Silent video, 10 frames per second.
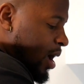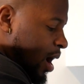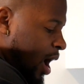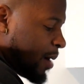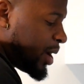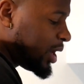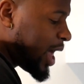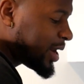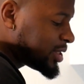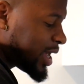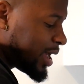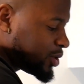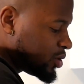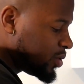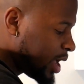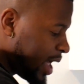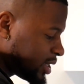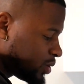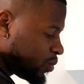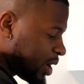A lot of times too,
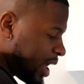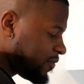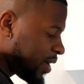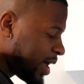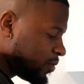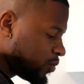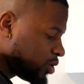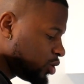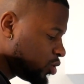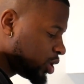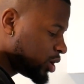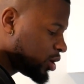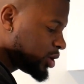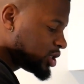guys, what I find when you're doing curry